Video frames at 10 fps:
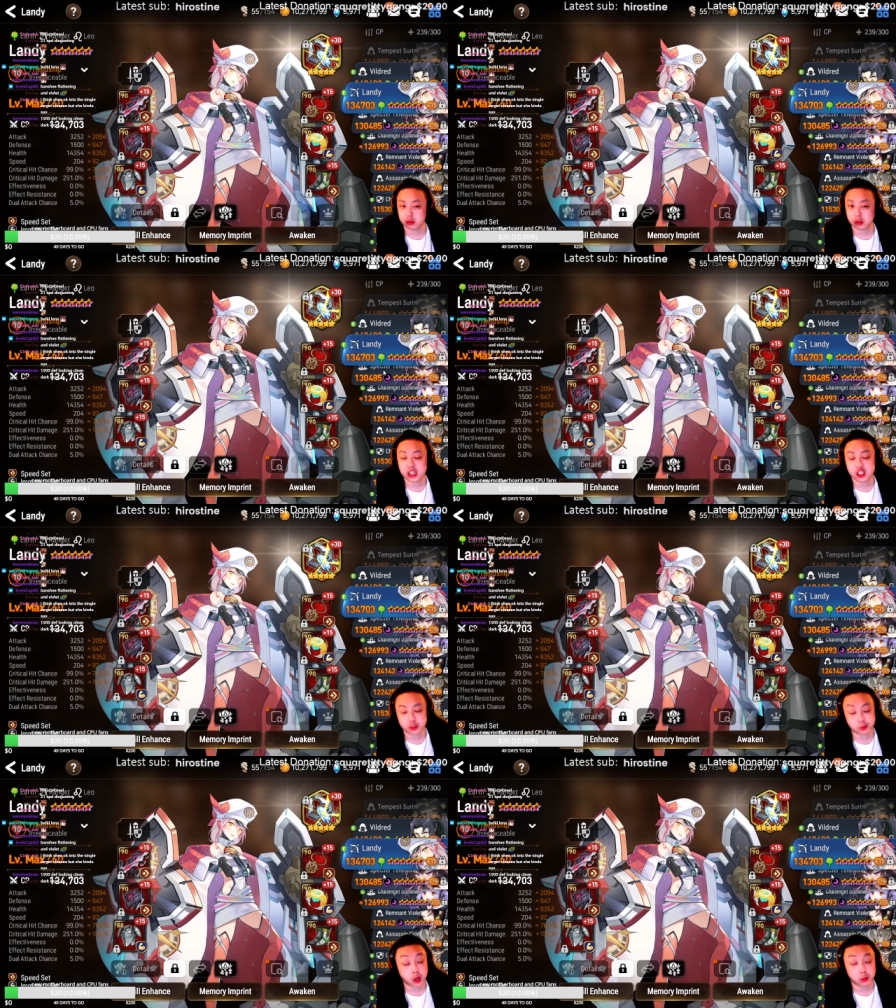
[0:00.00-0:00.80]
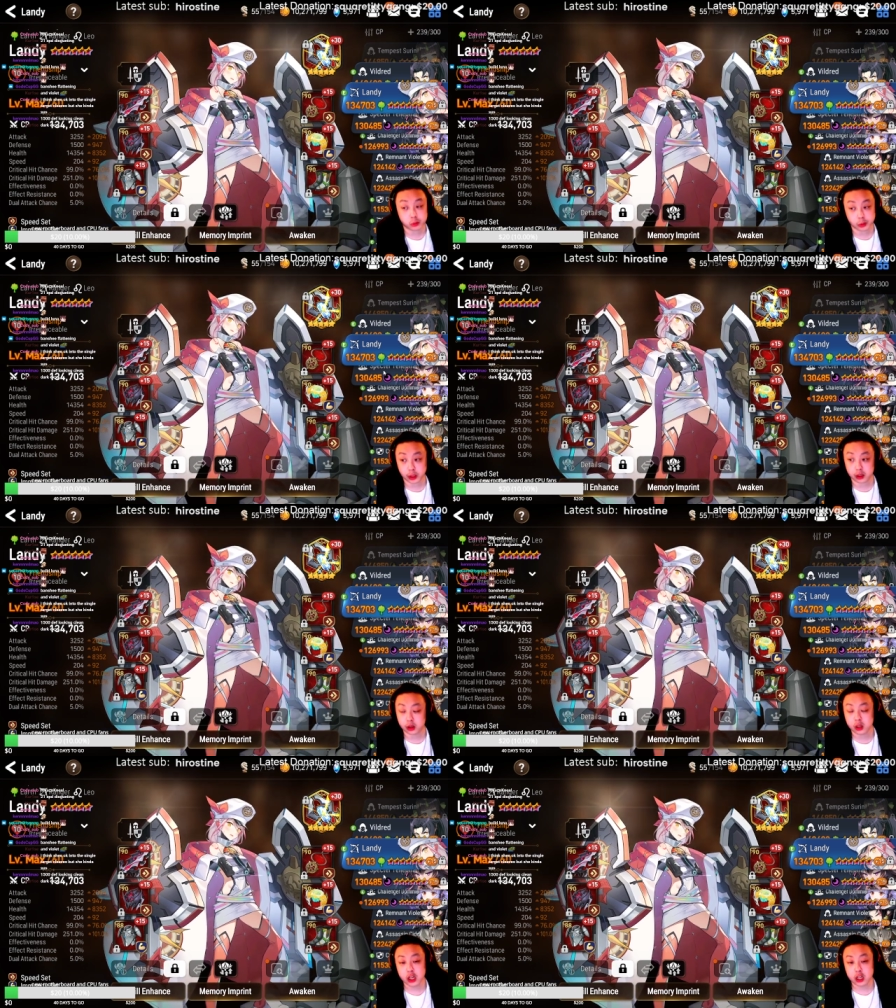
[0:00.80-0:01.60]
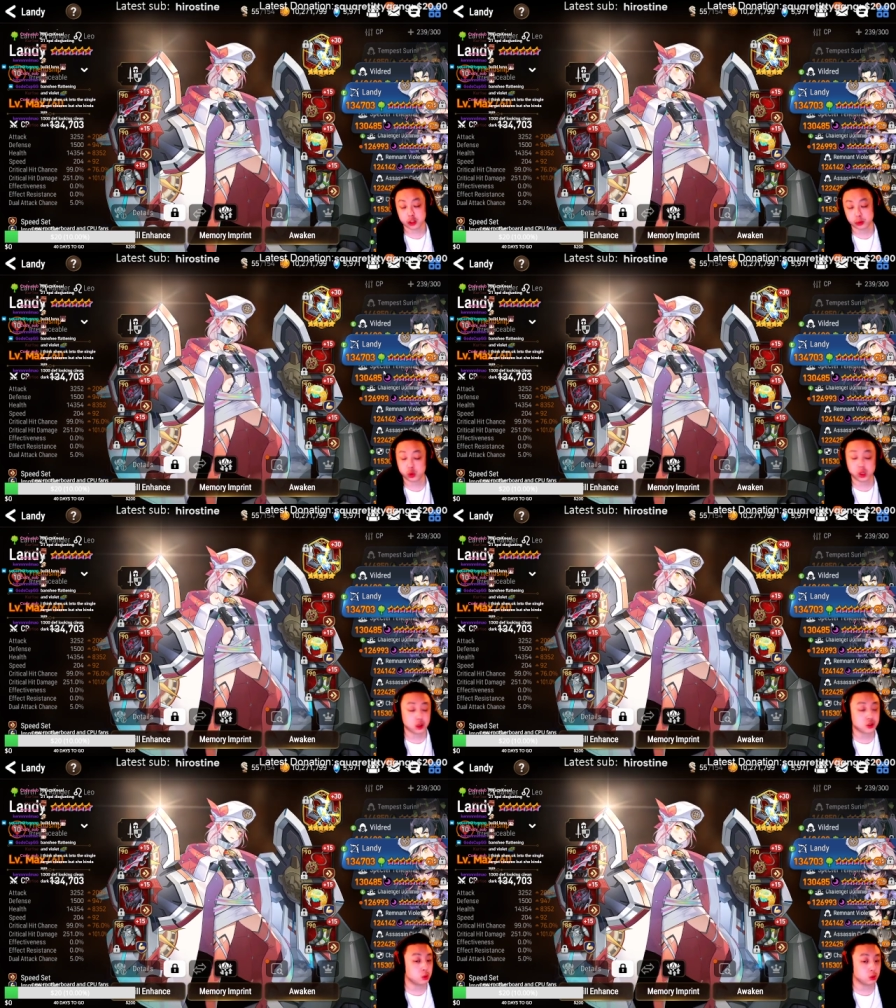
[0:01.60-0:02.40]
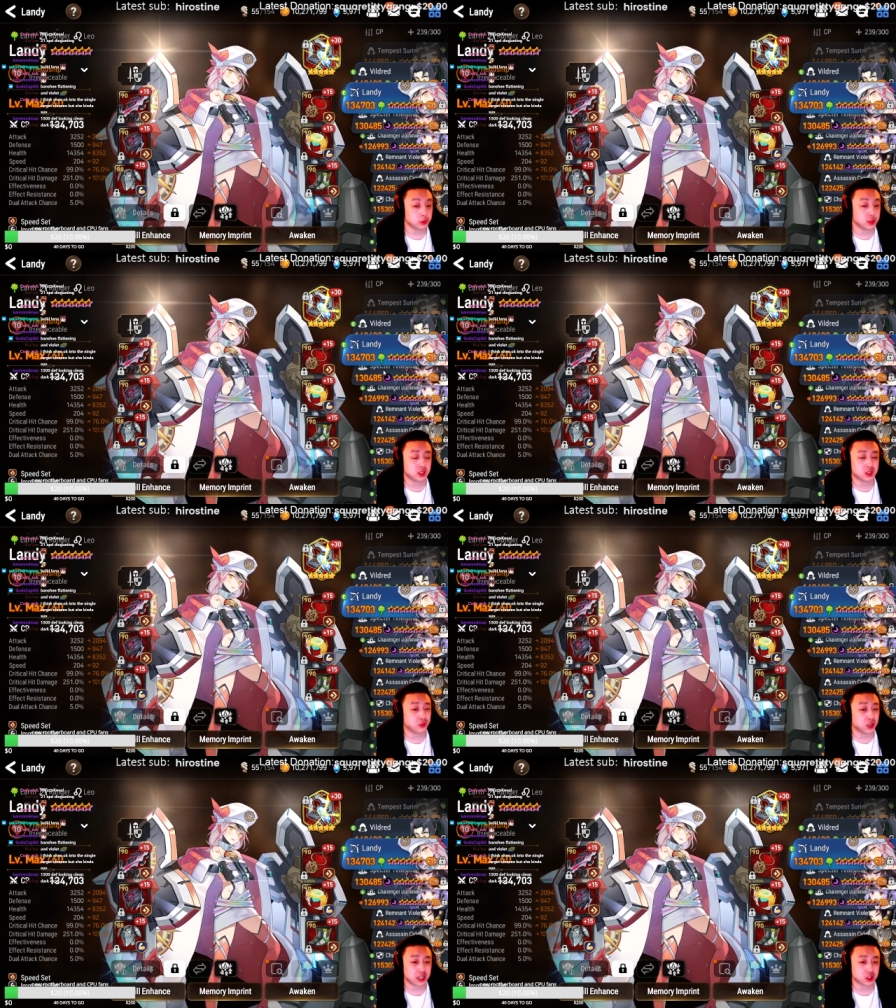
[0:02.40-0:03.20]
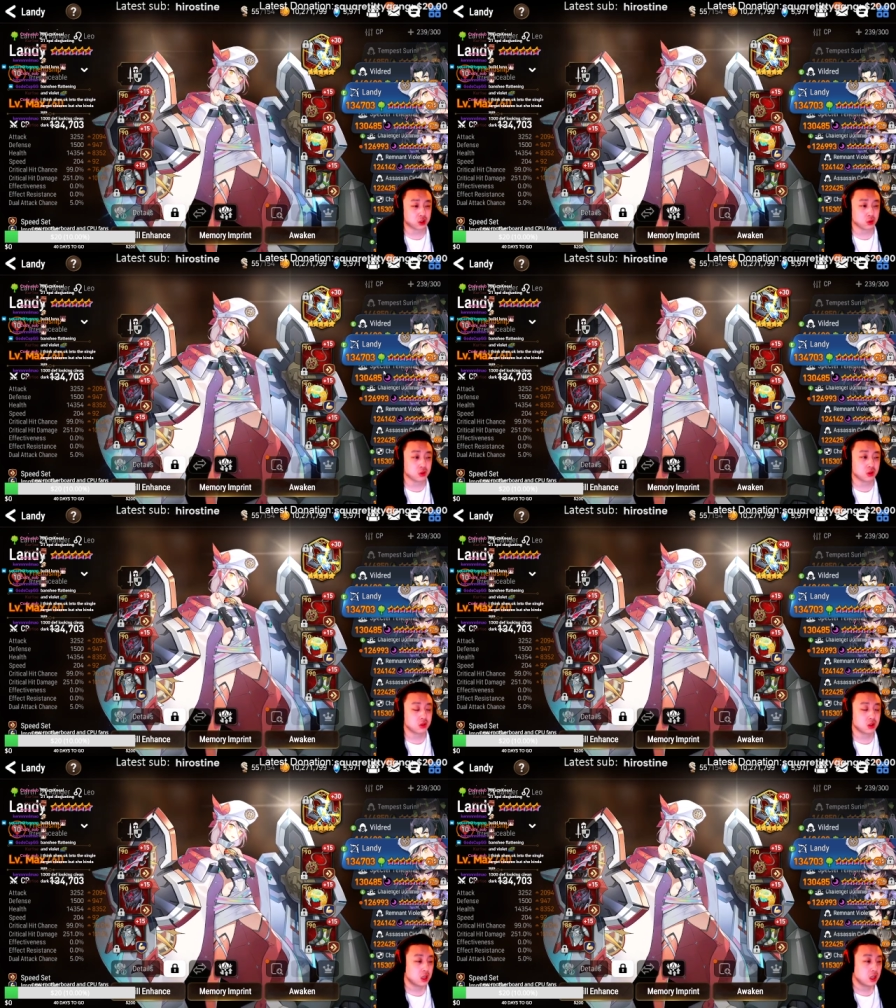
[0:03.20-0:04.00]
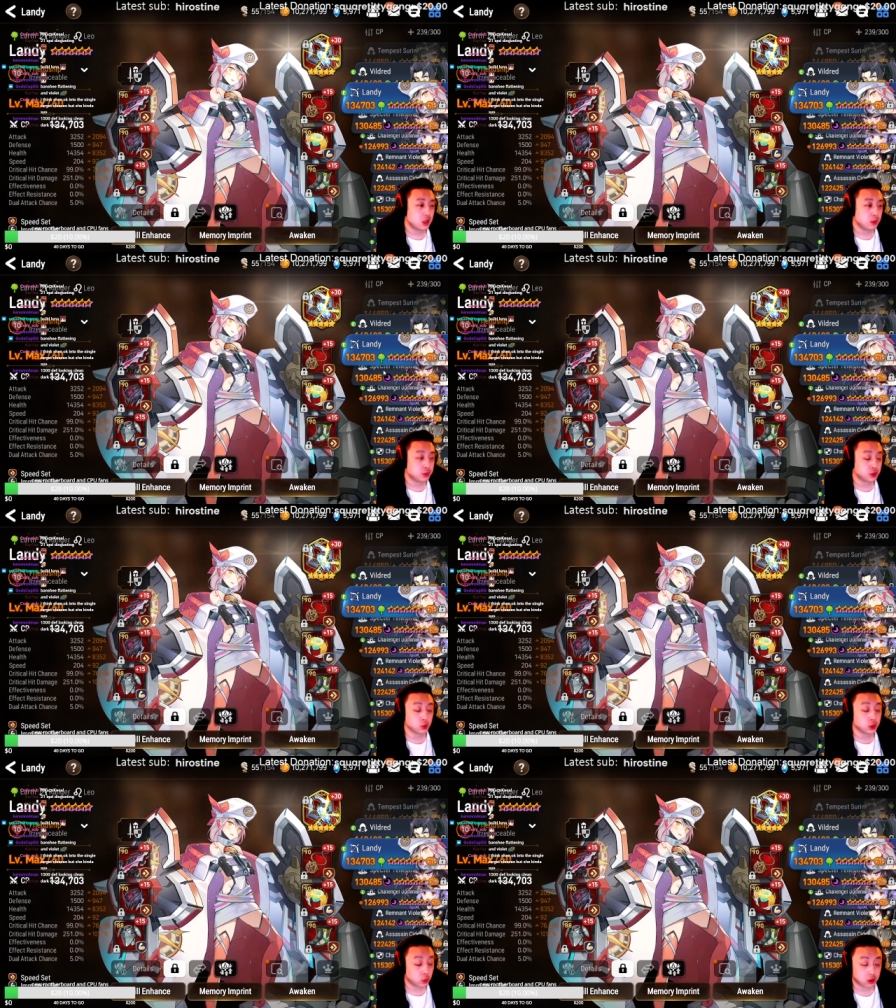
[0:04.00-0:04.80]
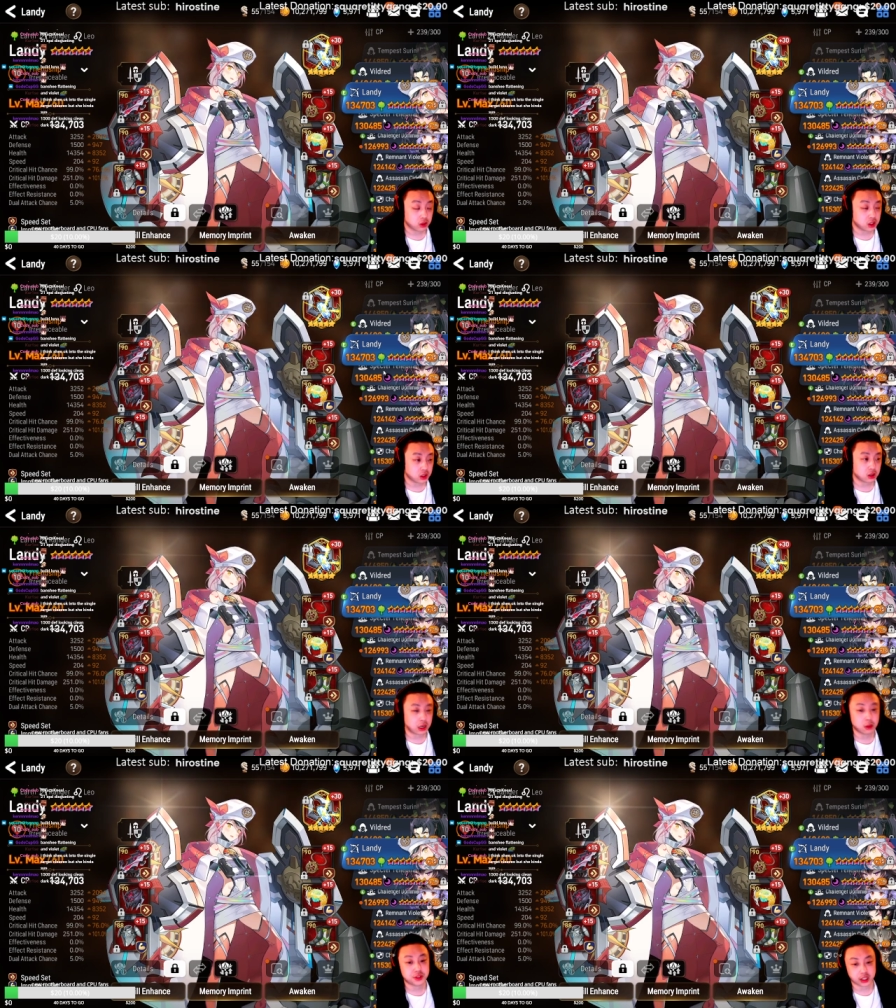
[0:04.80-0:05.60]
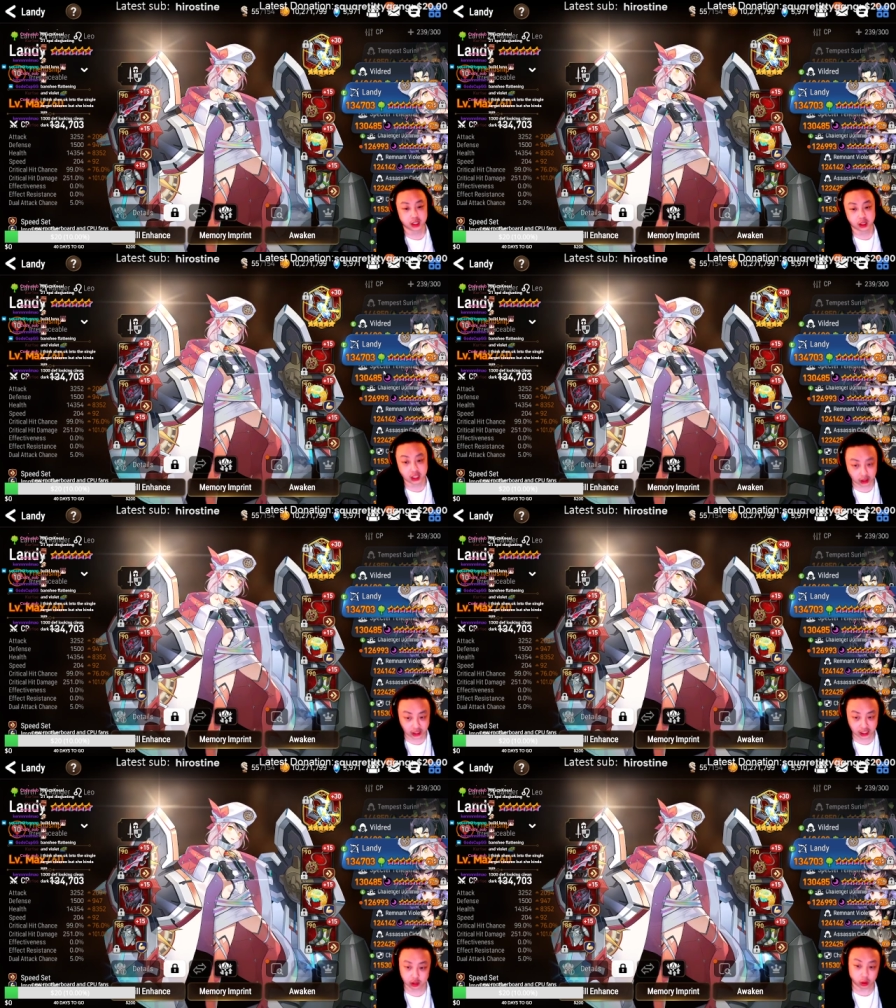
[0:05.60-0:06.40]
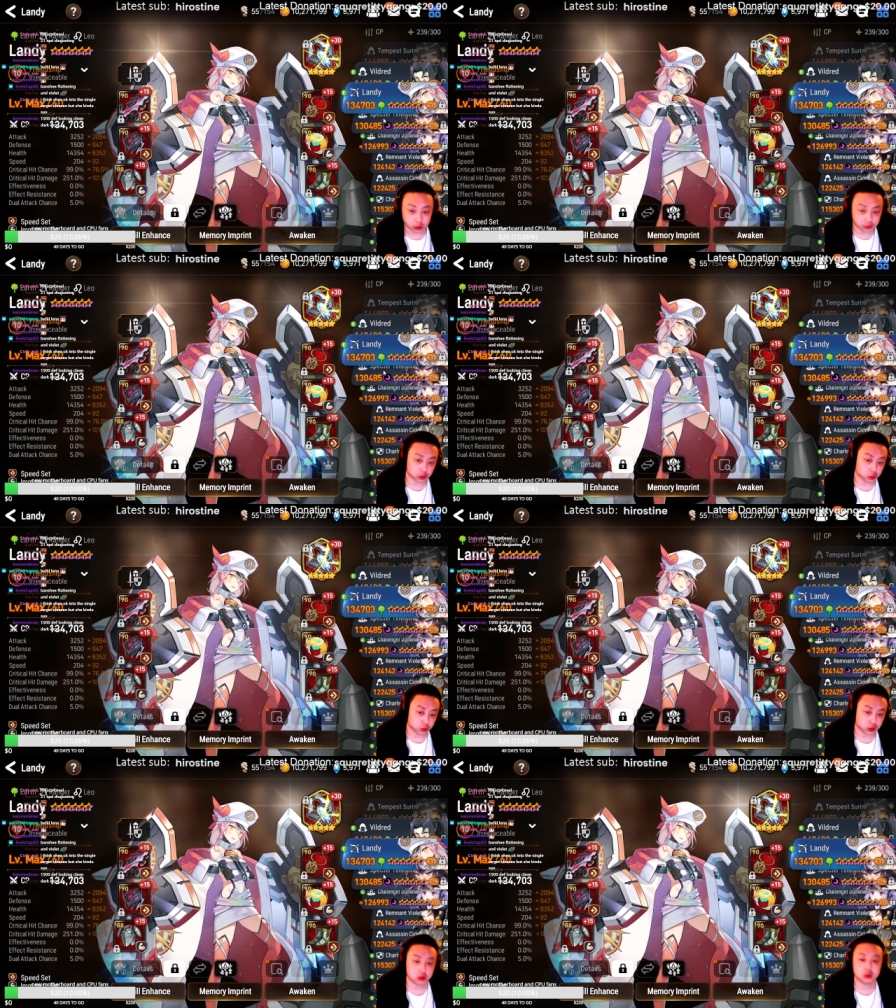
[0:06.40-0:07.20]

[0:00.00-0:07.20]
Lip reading: Landy is probably better. So between those two limiteds, if you had to choose between one or the other, I would say get Landy over Luna.